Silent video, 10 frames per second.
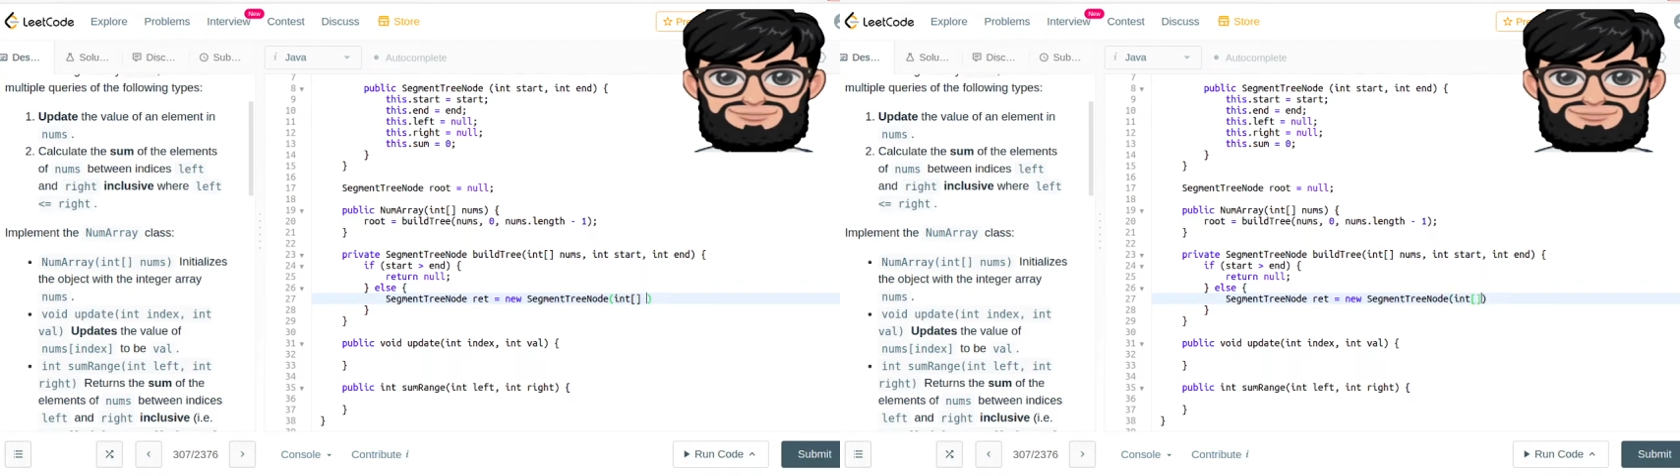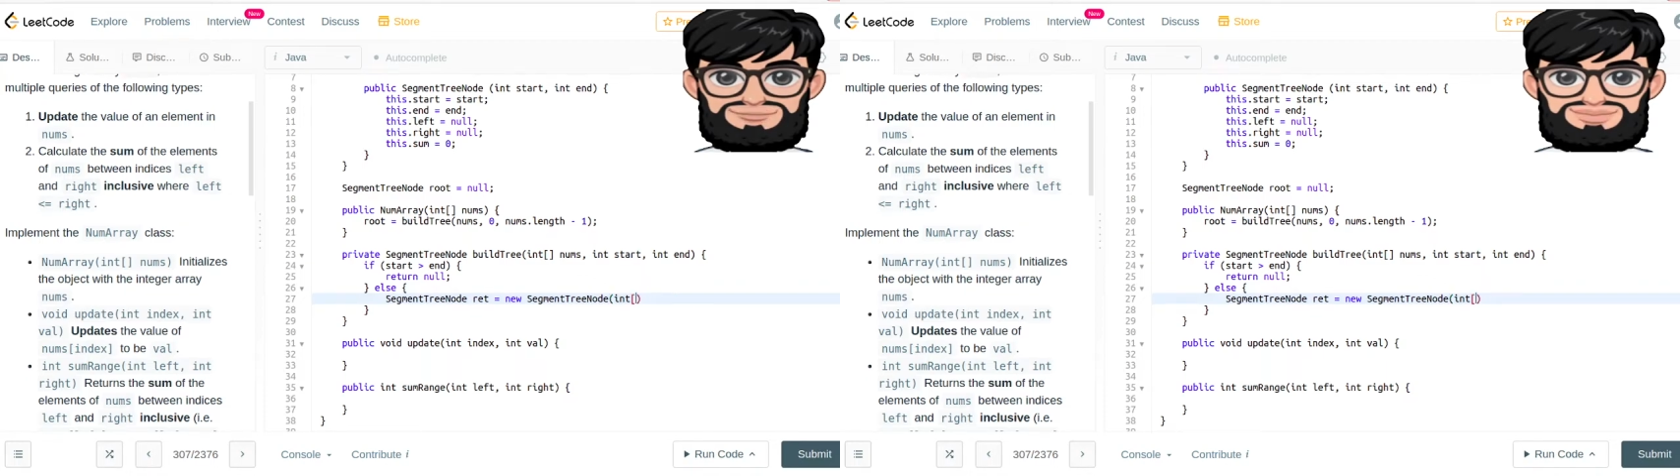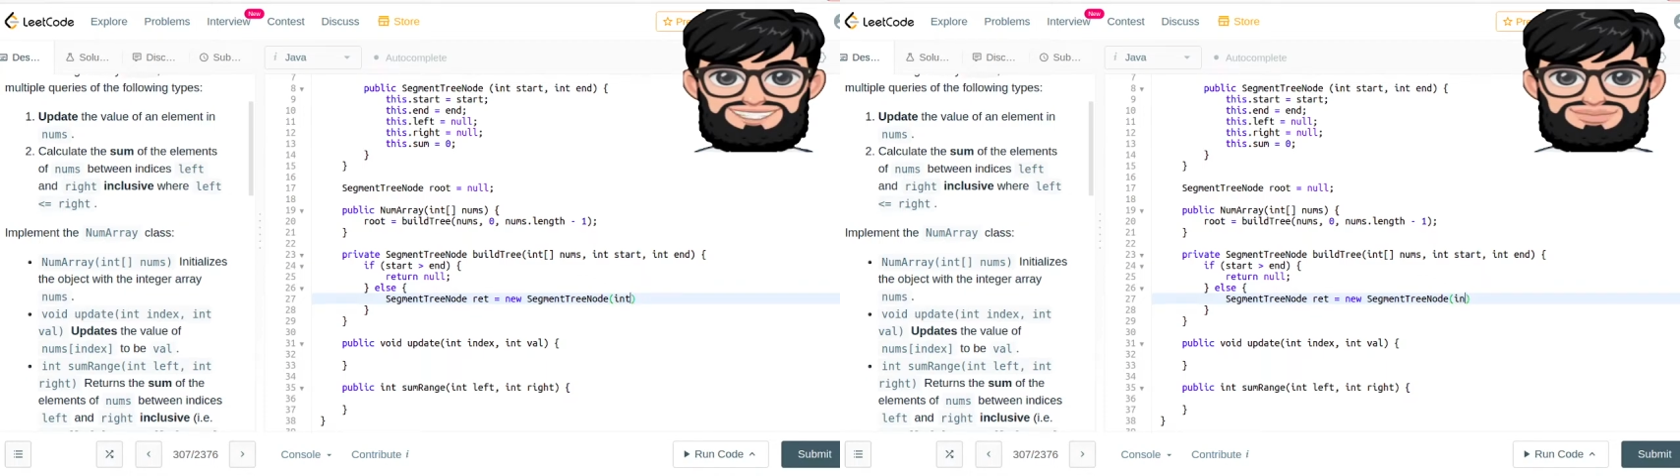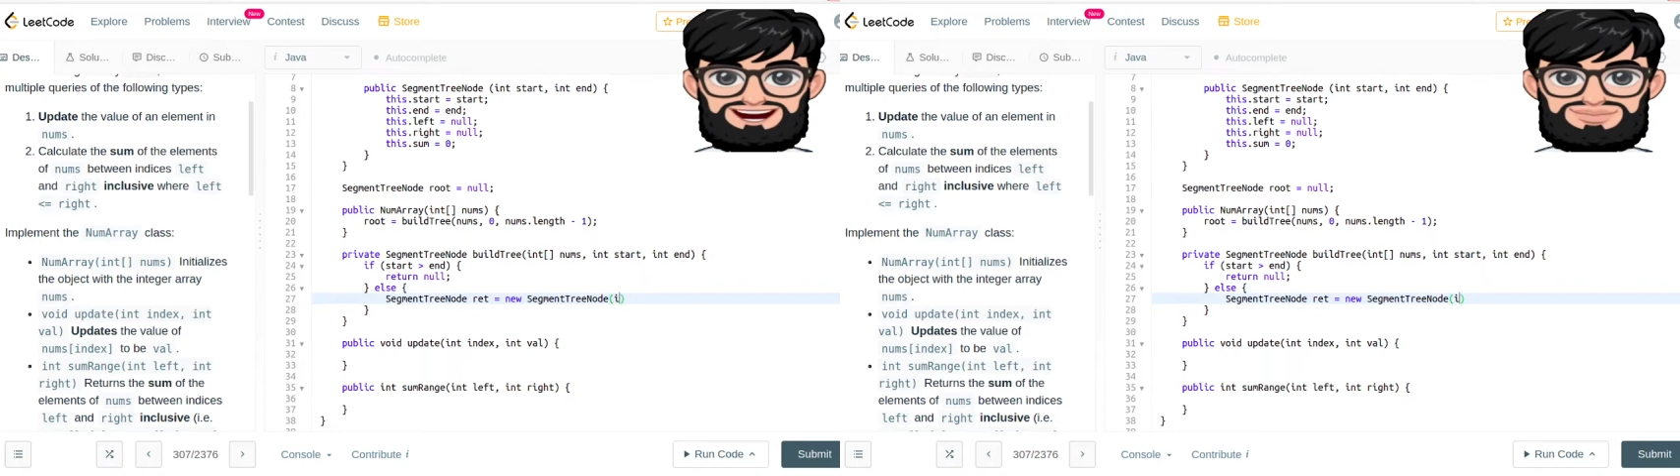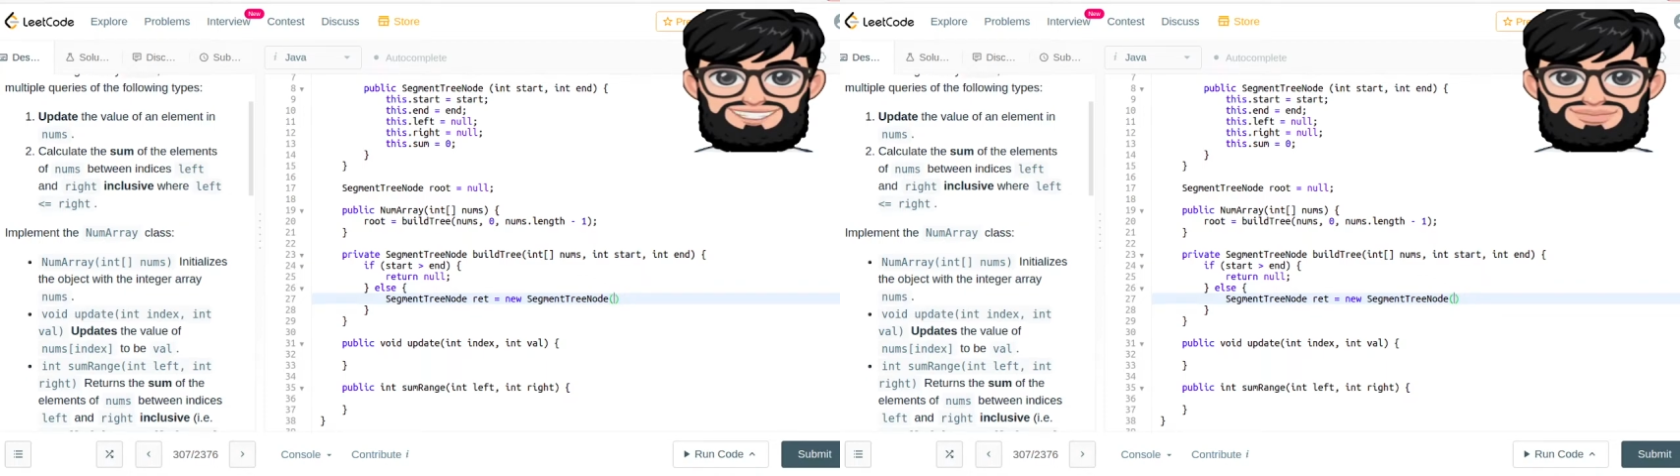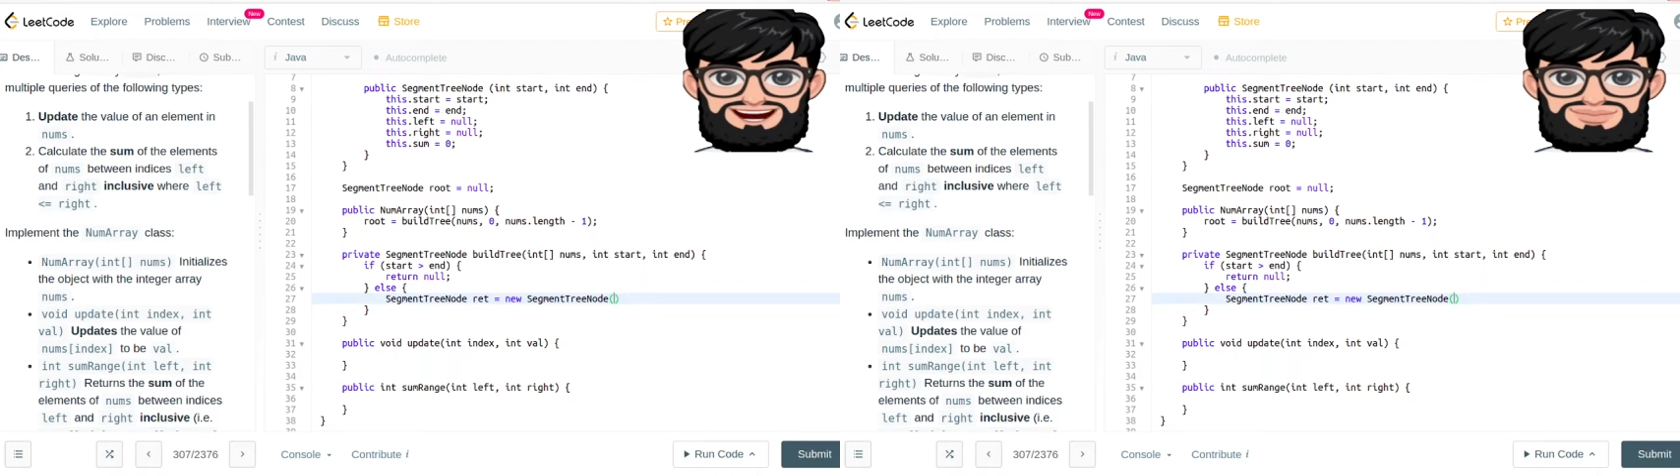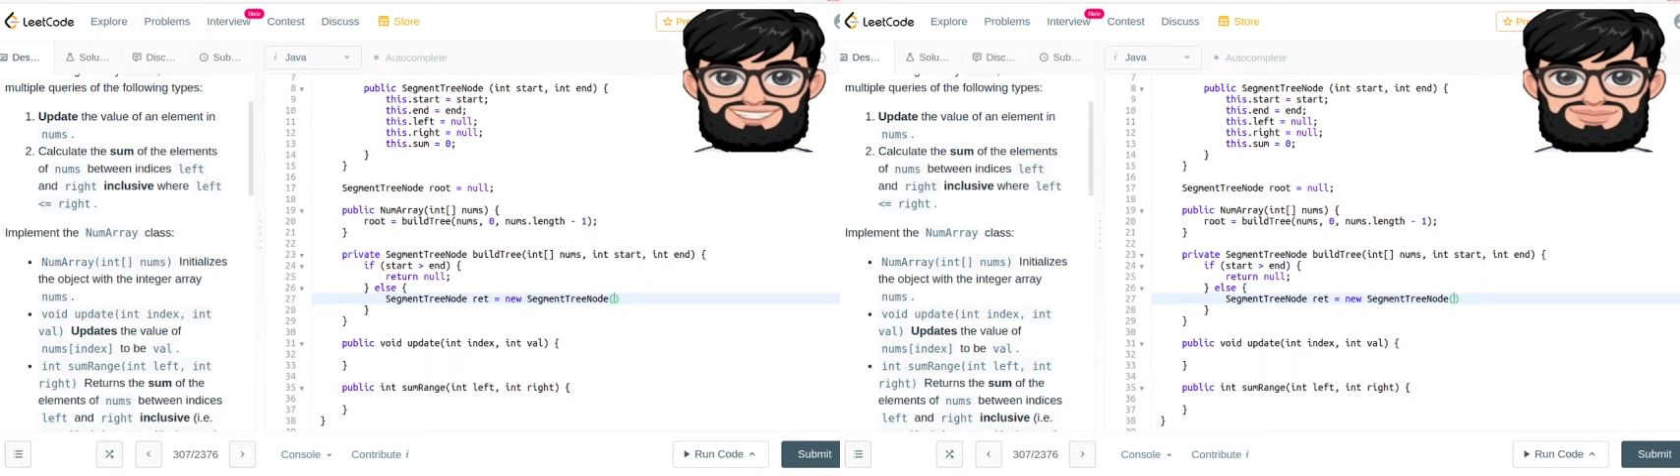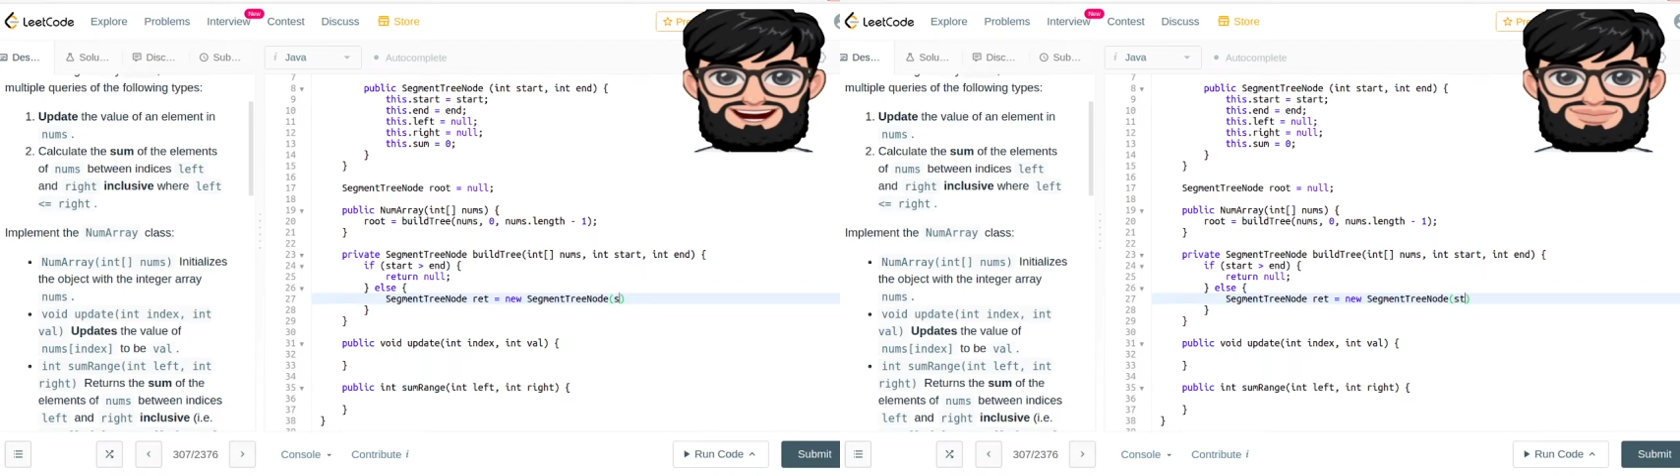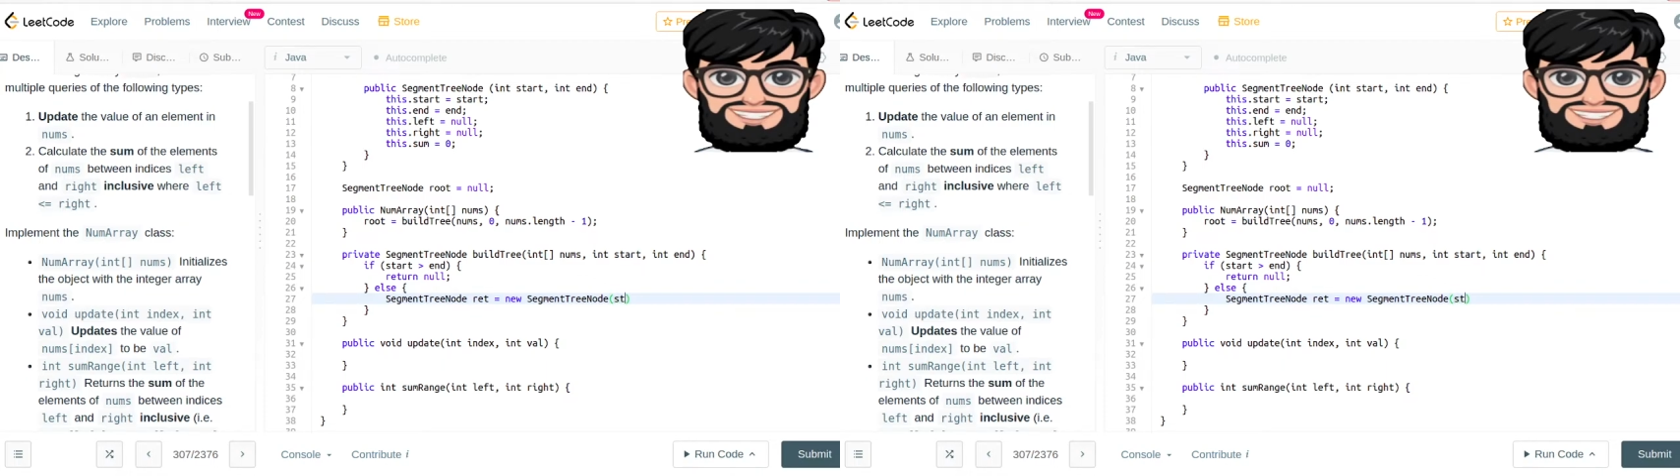segment tree node just